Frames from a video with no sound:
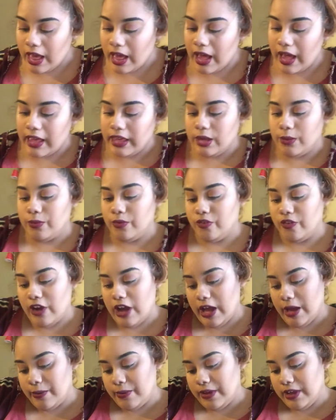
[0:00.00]
I am
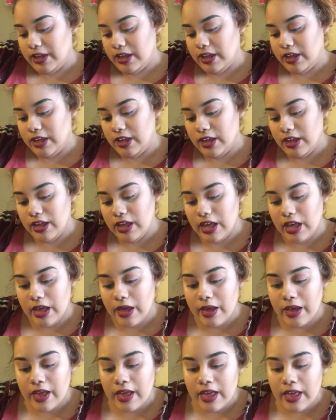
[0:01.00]
grabbing
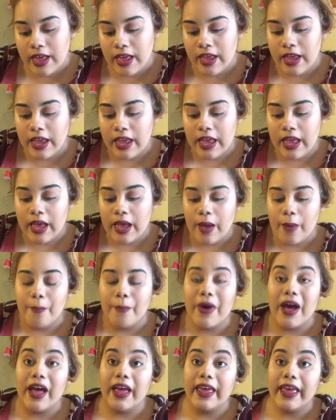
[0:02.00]

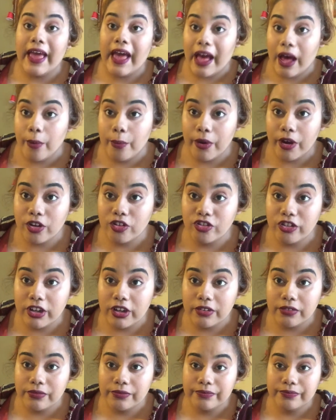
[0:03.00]
my eyebrow
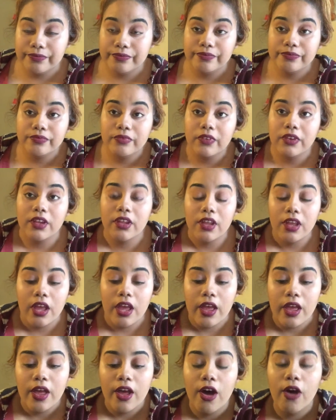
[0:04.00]
gel.
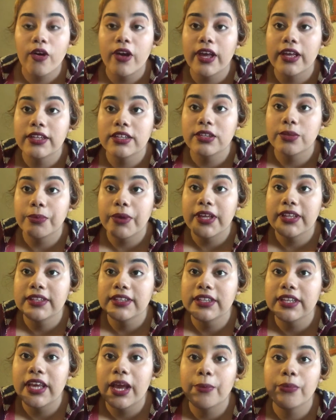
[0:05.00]
Okay, so
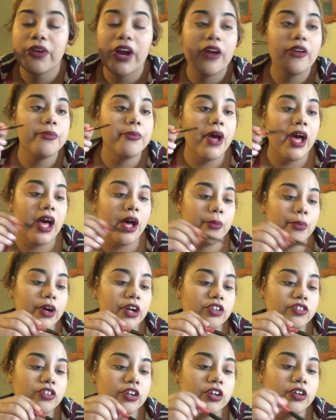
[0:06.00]
basically I'm grabbing my
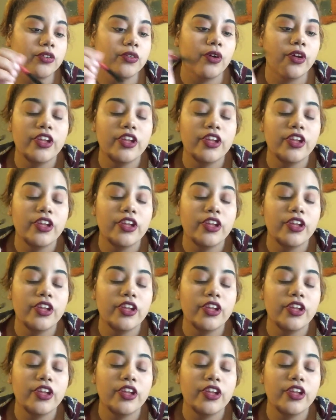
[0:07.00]
eyebrow gel.